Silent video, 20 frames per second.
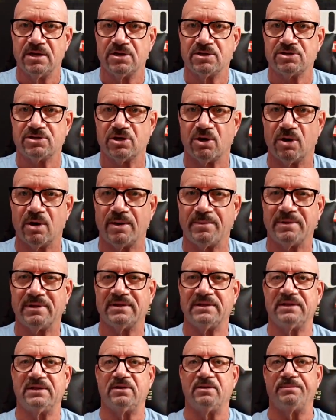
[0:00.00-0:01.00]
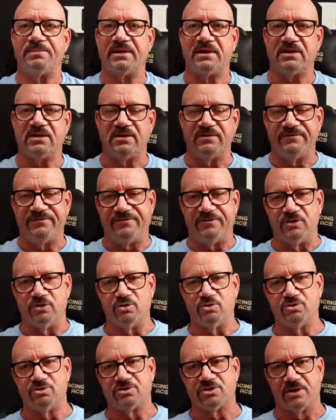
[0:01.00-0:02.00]
So I'm a little bit
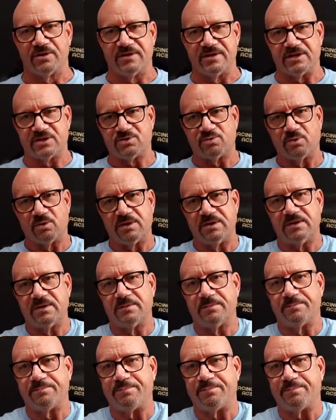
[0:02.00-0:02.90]
confused on this one,